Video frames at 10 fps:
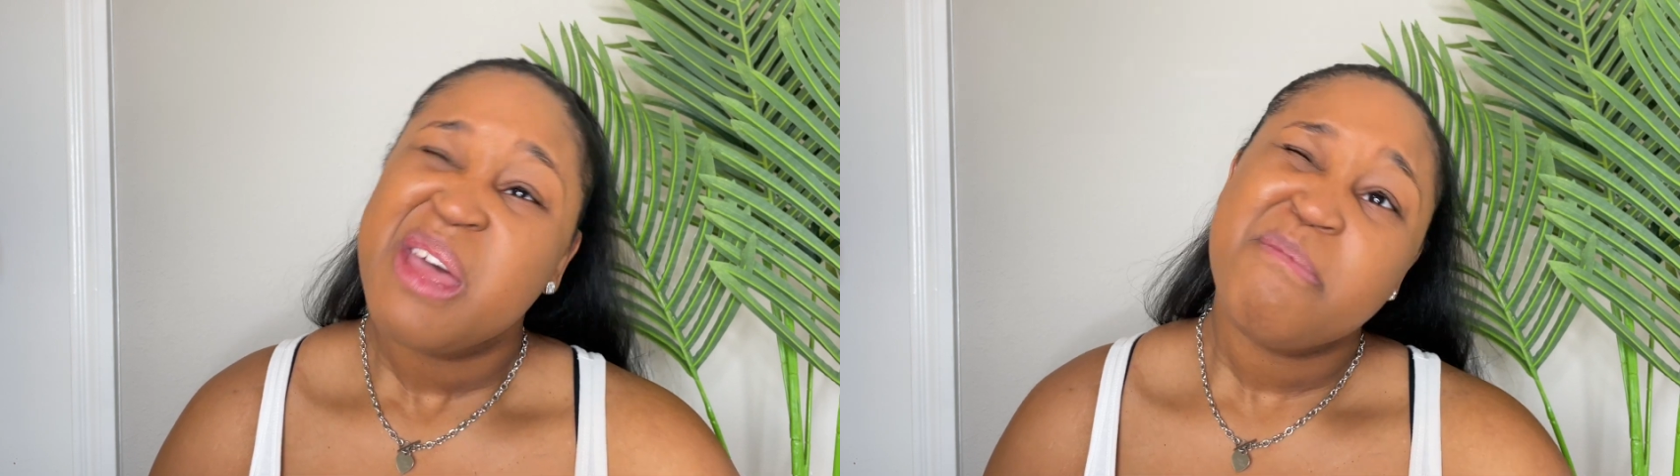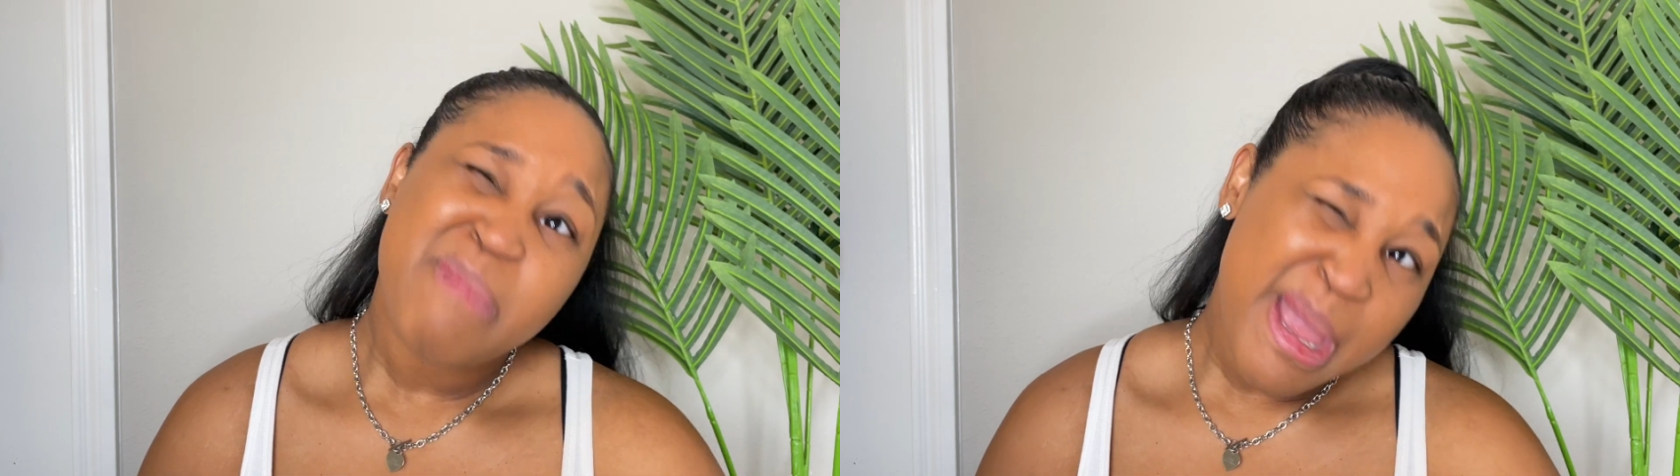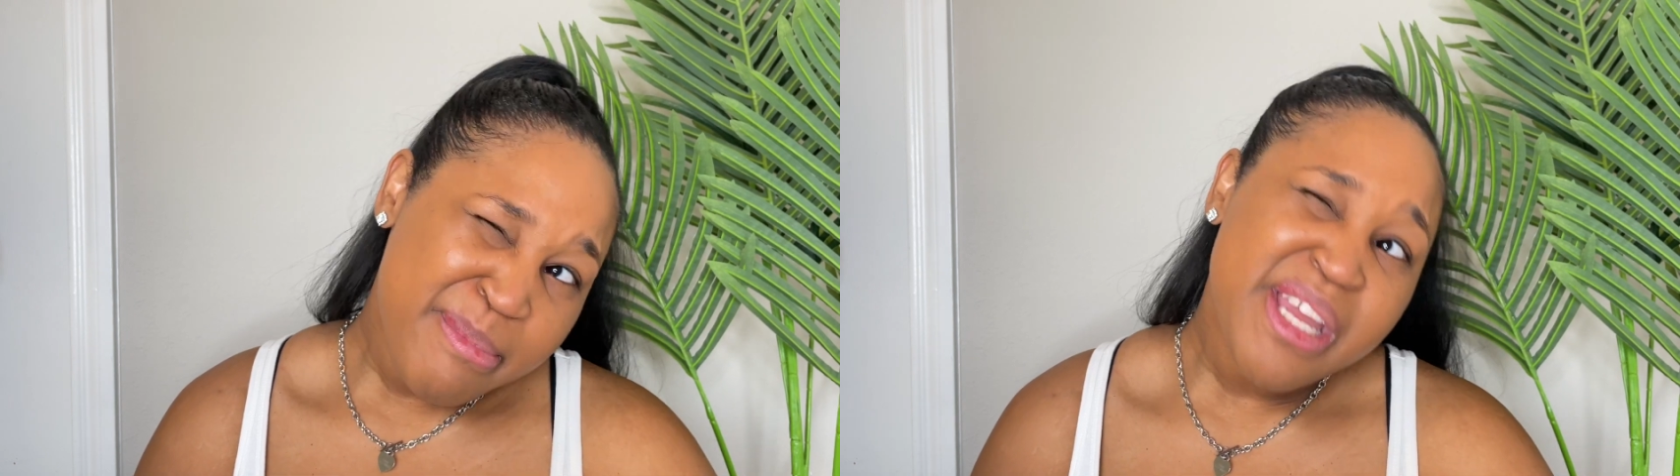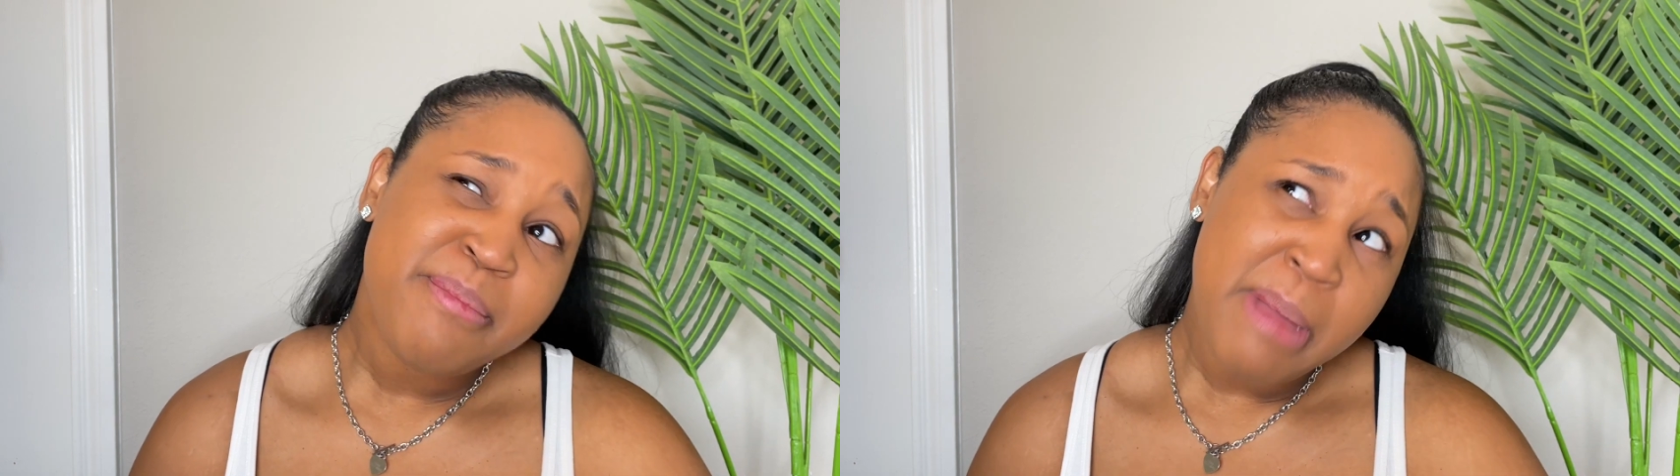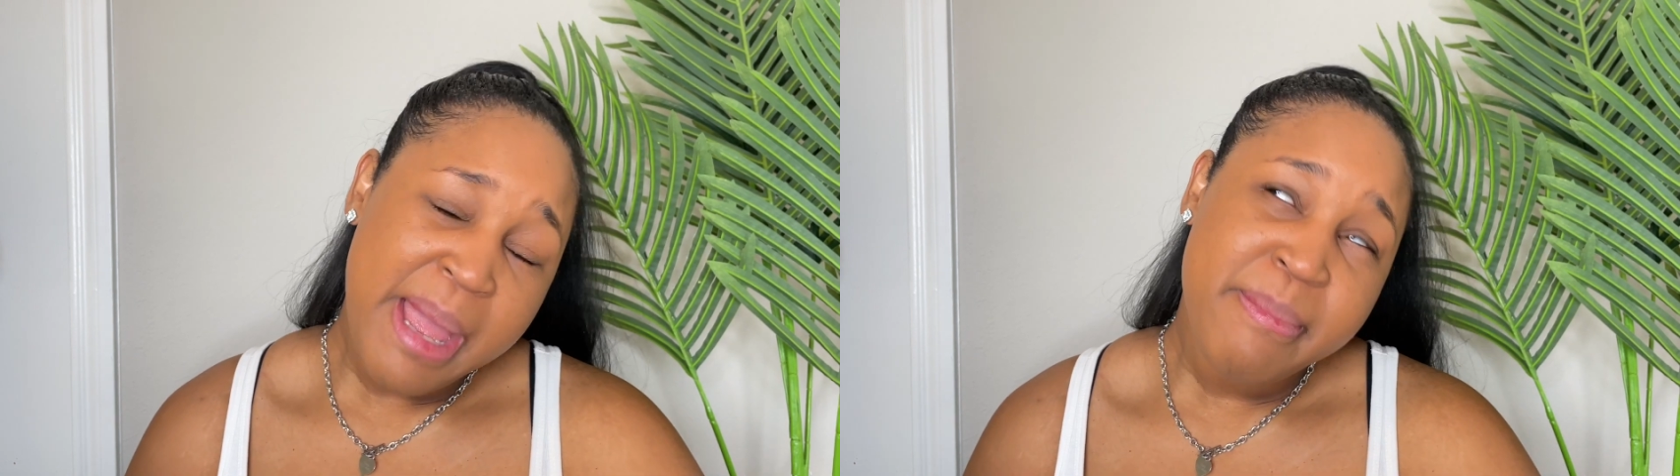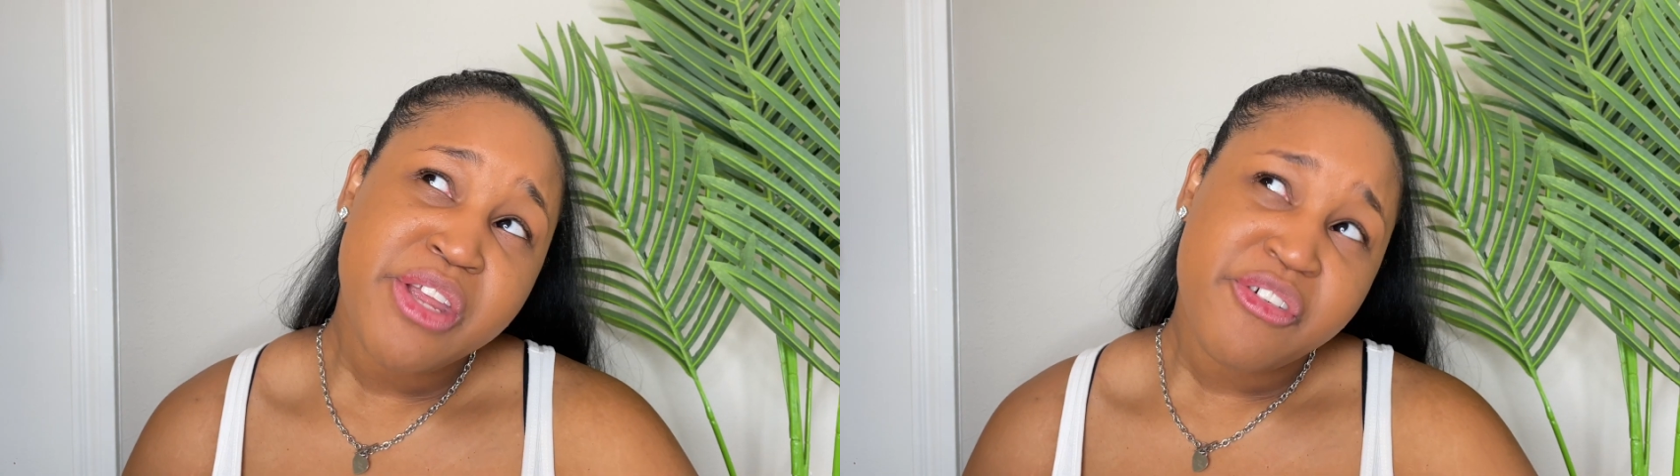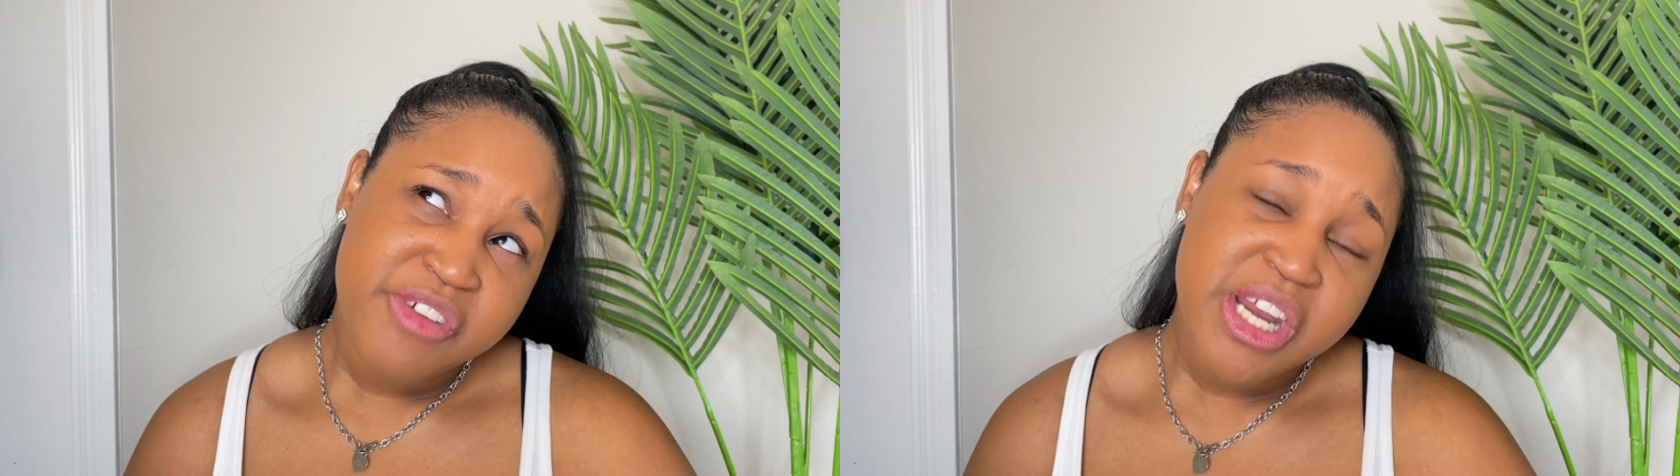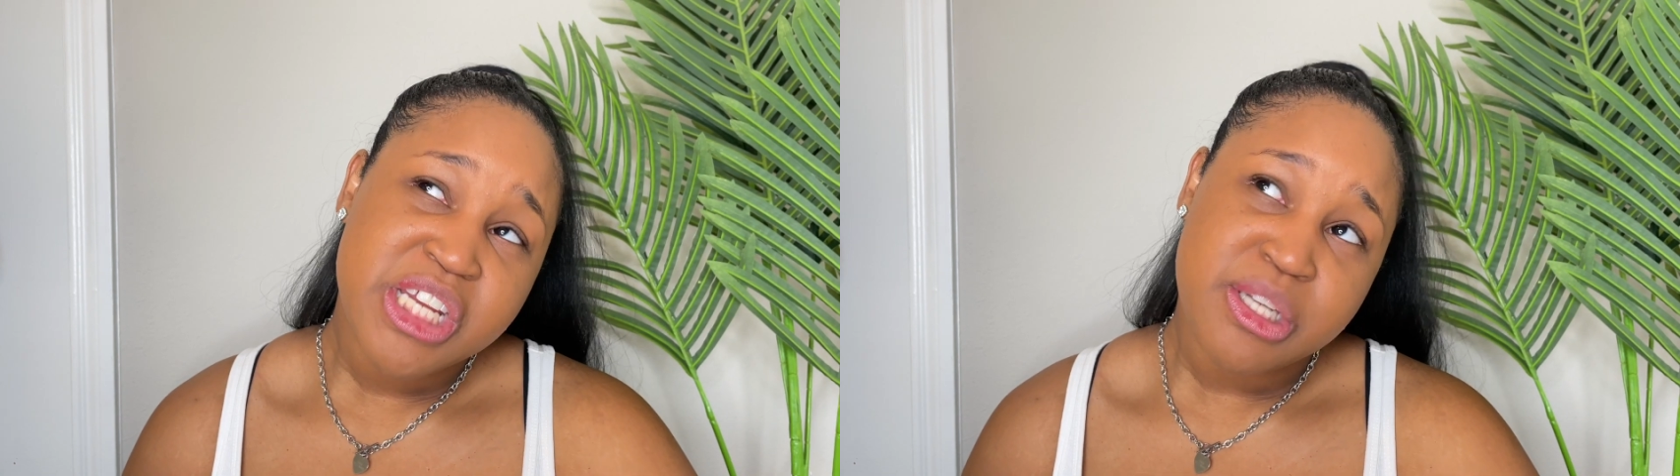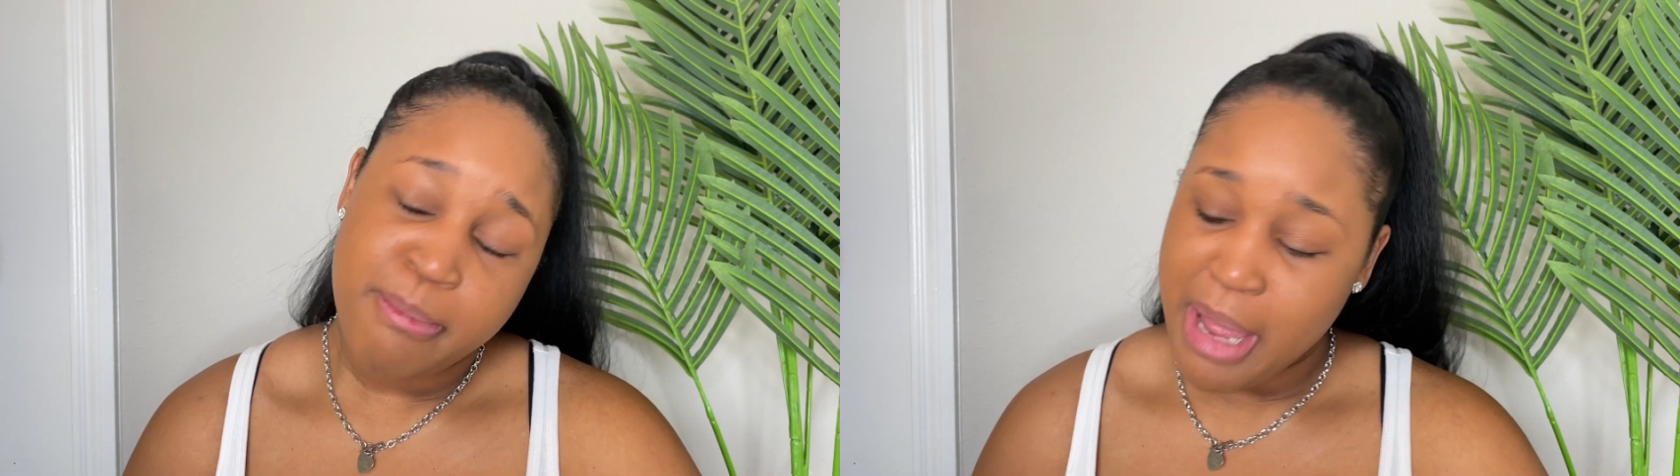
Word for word: Maybe maybe your finishing